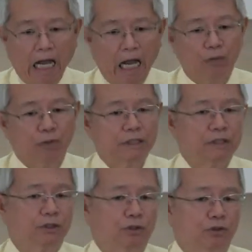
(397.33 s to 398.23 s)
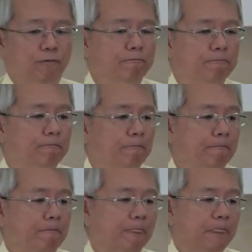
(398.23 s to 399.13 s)
I want to
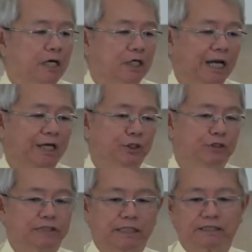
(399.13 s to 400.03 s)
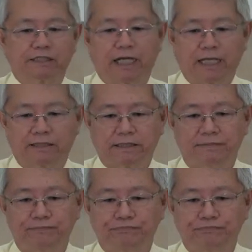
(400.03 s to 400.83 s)
use this class